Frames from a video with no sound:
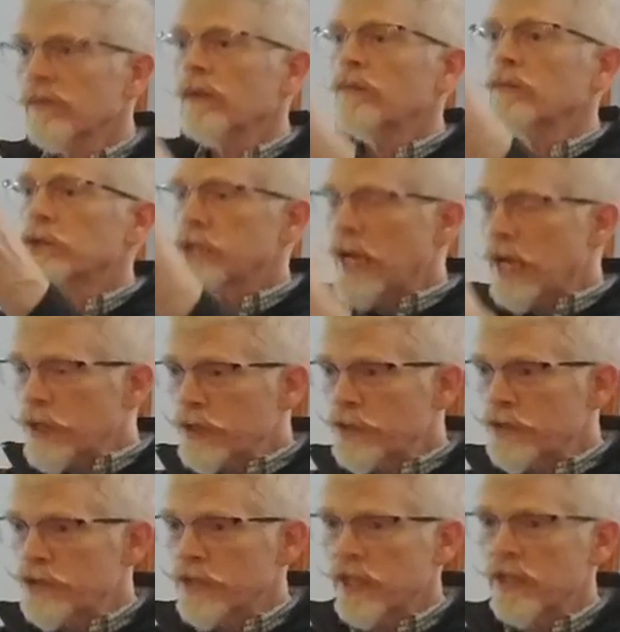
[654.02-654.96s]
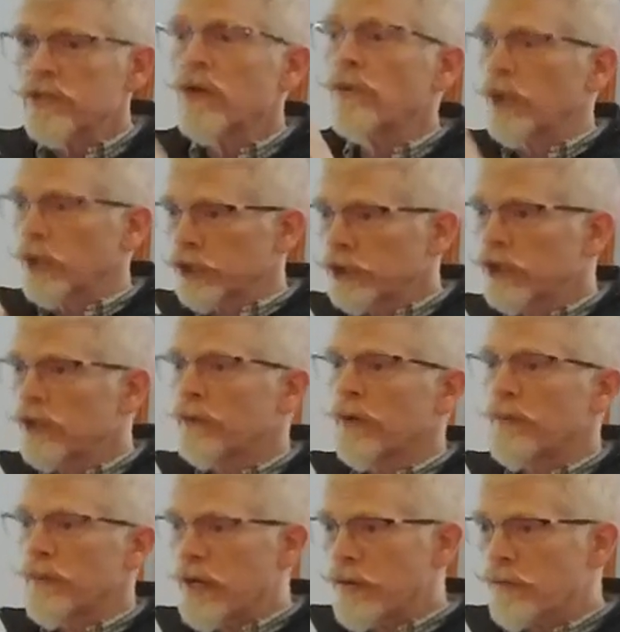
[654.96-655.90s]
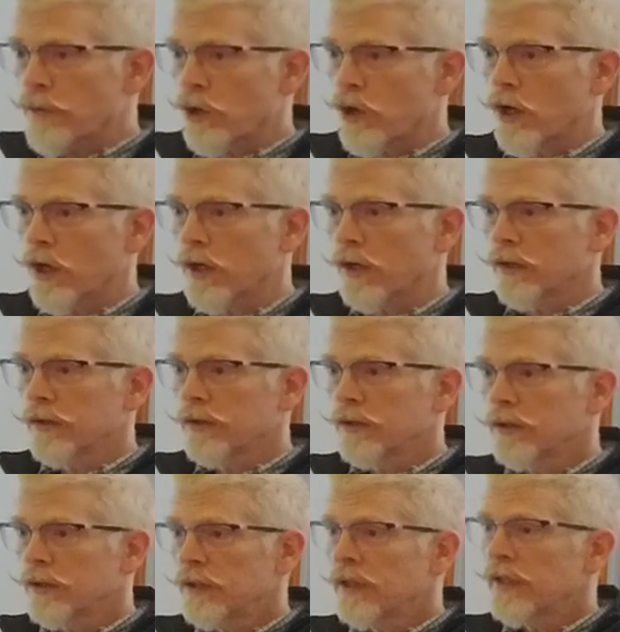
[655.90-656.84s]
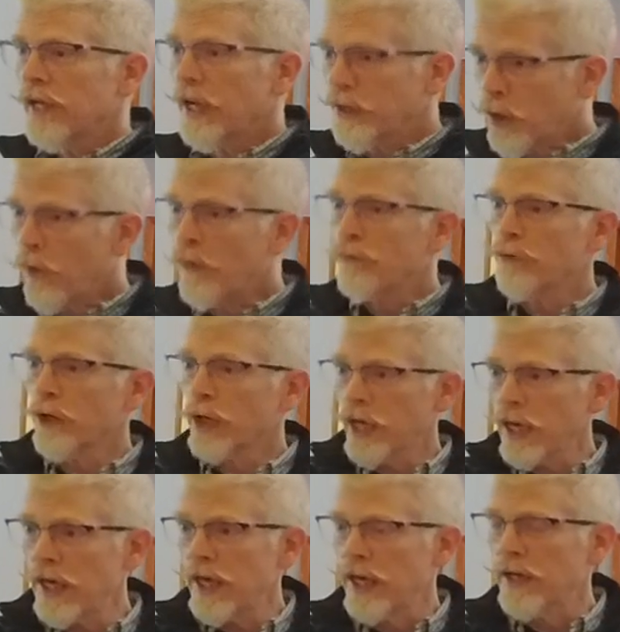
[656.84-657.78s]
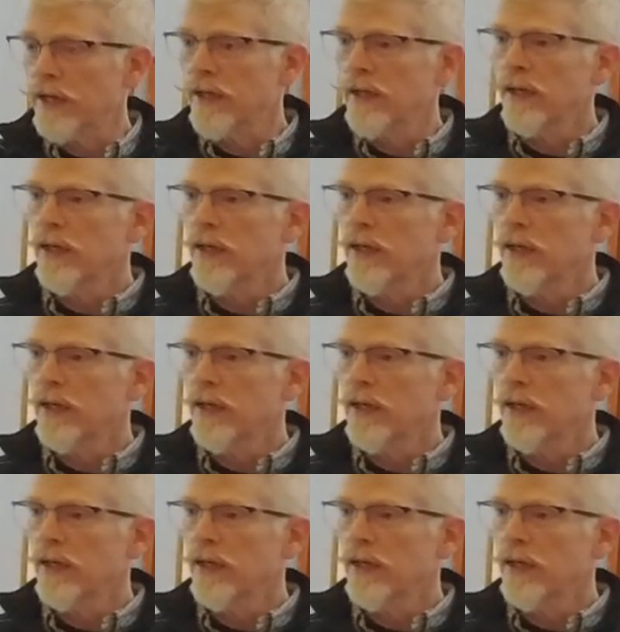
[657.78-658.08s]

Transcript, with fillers: going to tell you these things. I want you to remember. Now, don't forget.